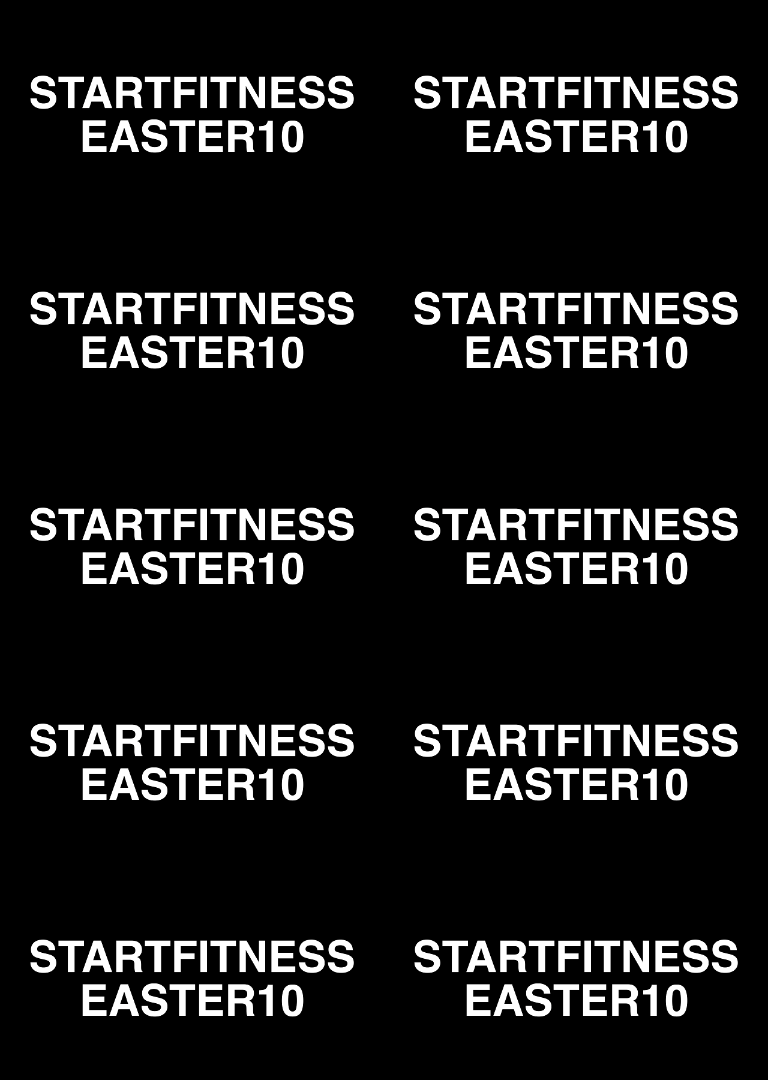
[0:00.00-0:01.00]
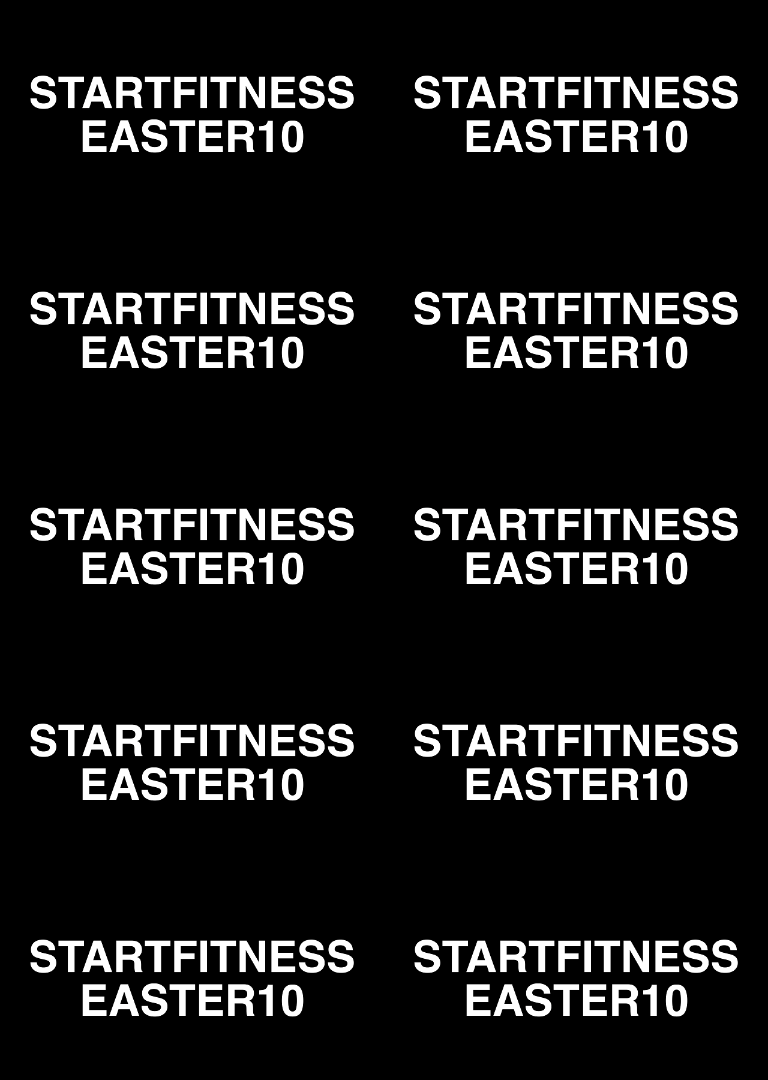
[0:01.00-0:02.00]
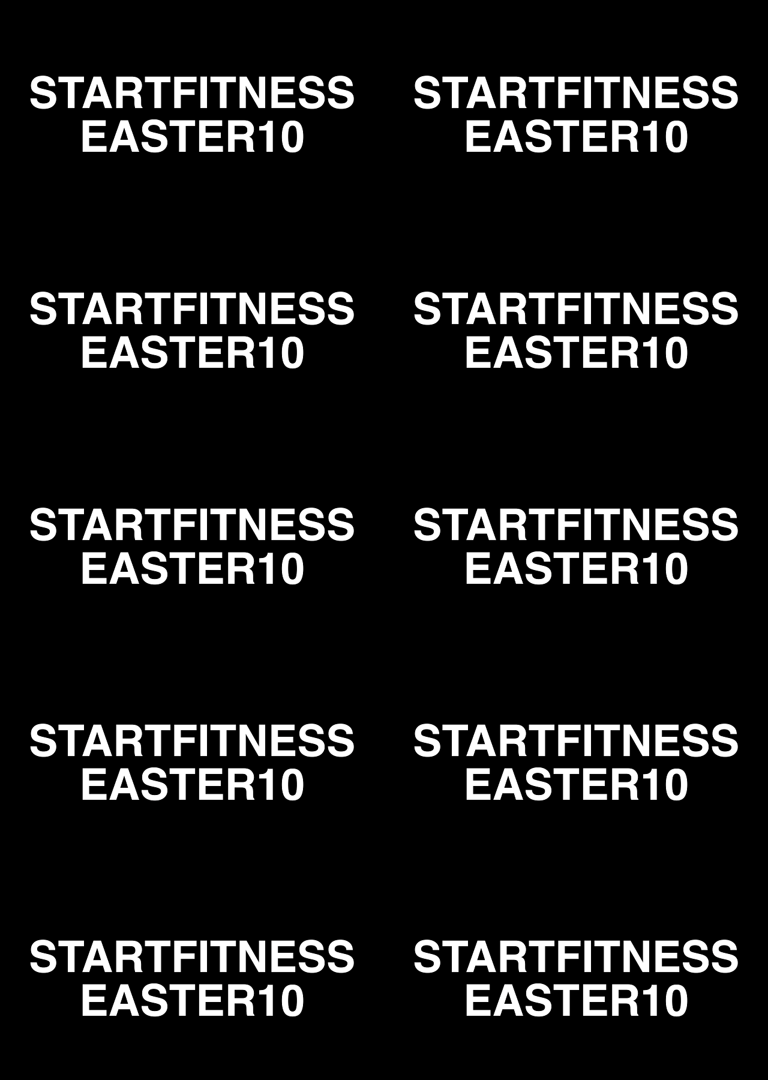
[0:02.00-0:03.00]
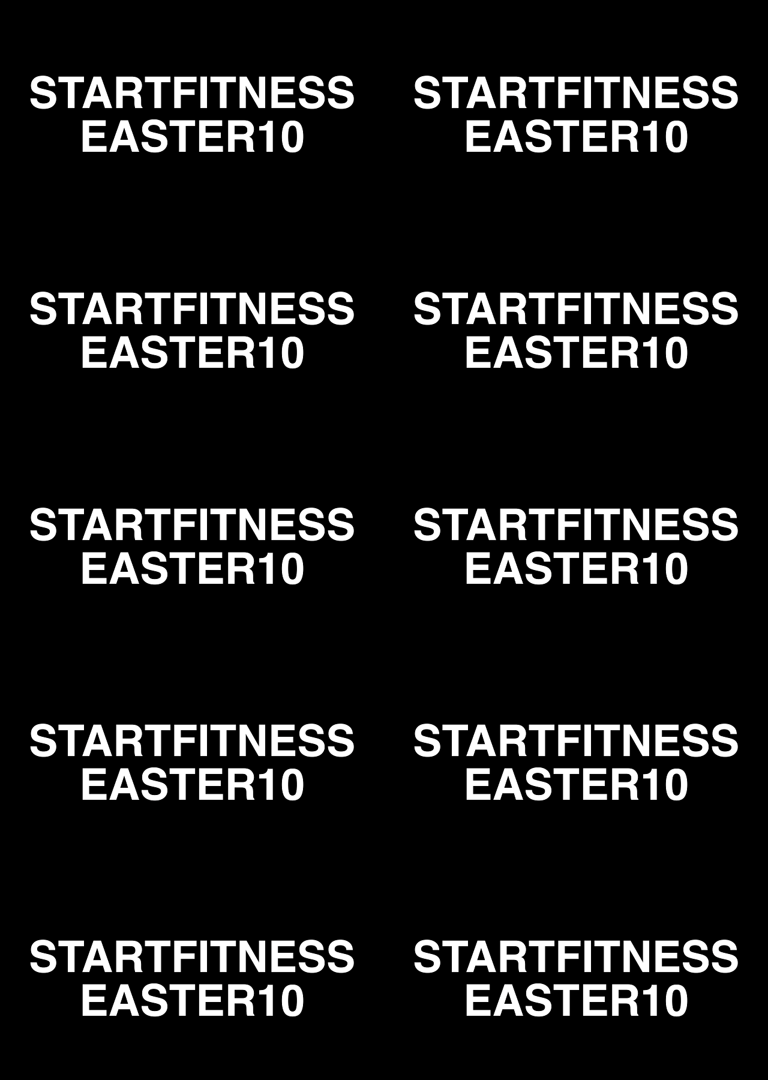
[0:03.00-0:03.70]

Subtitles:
No face is visible, so there are no lips to read.